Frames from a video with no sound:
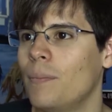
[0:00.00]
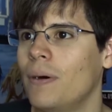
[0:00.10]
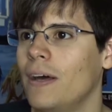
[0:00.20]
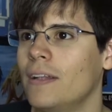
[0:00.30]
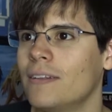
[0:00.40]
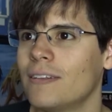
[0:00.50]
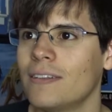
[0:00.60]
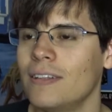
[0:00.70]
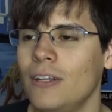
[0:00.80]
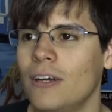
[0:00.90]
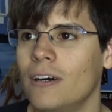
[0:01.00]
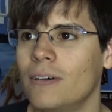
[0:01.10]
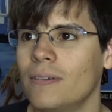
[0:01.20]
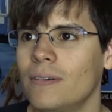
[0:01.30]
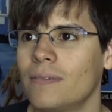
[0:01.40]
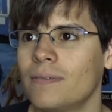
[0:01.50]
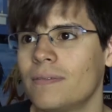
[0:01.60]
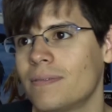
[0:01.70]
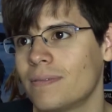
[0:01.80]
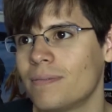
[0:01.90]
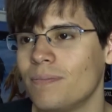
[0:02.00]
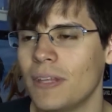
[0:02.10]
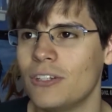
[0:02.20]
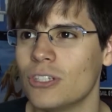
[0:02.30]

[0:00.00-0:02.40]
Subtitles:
But you know, they